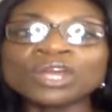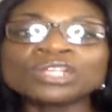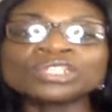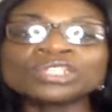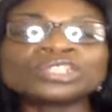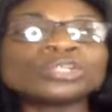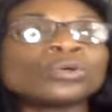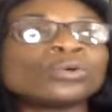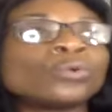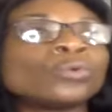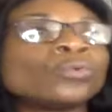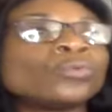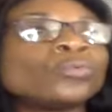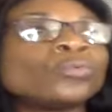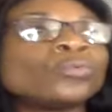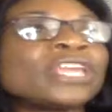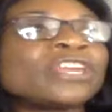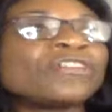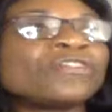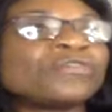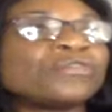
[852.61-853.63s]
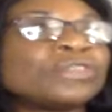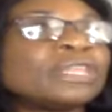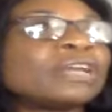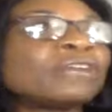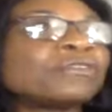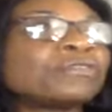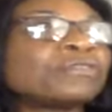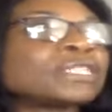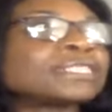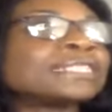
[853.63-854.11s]
So if,
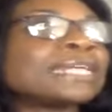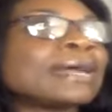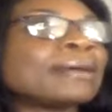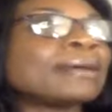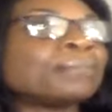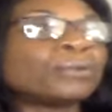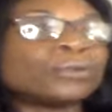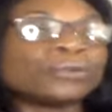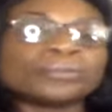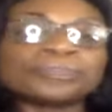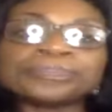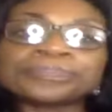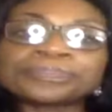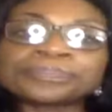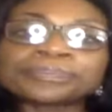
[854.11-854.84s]
like for example,